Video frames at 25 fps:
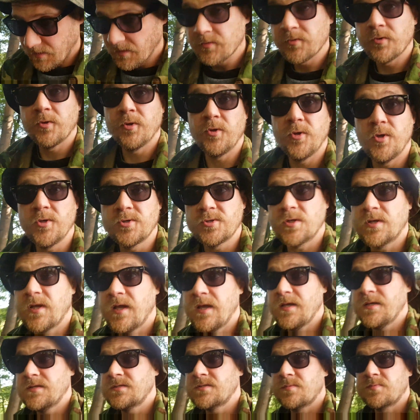Do the usual,
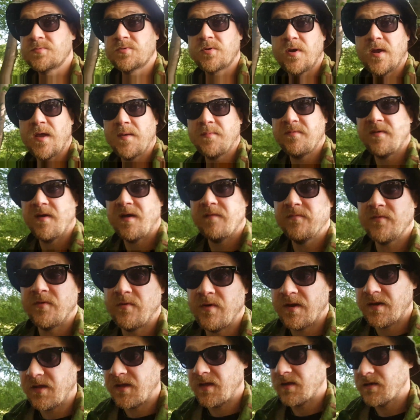guys. Subscribe if you haven't
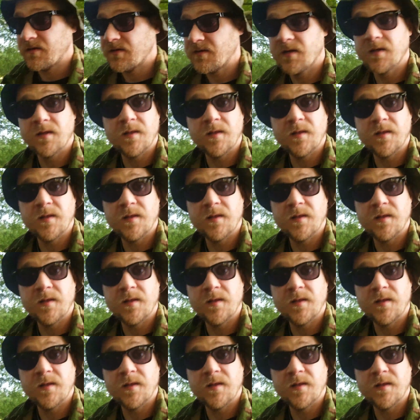already and